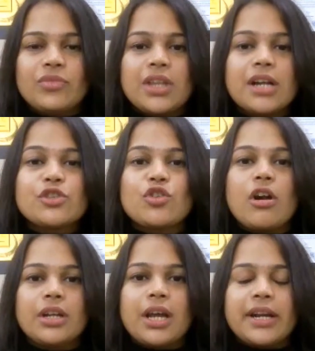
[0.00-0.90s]
That's
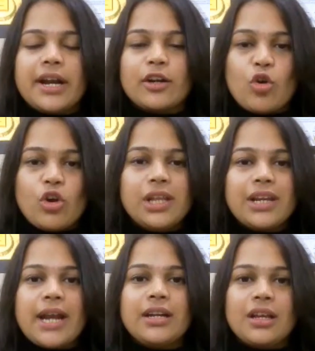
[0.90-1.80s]
not correct. Only
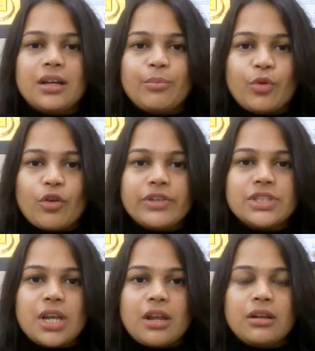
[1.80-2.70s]
writing
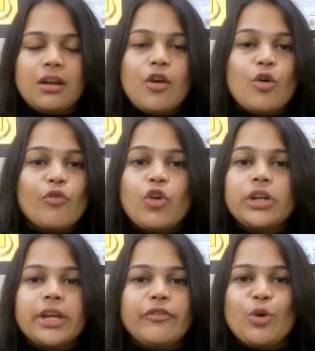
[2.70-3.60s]
provision
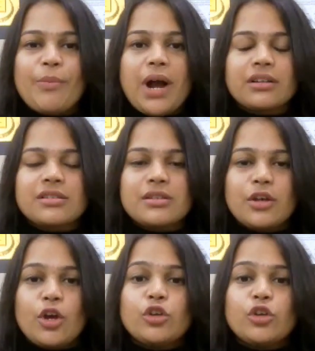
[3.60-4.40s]
won't give you marks.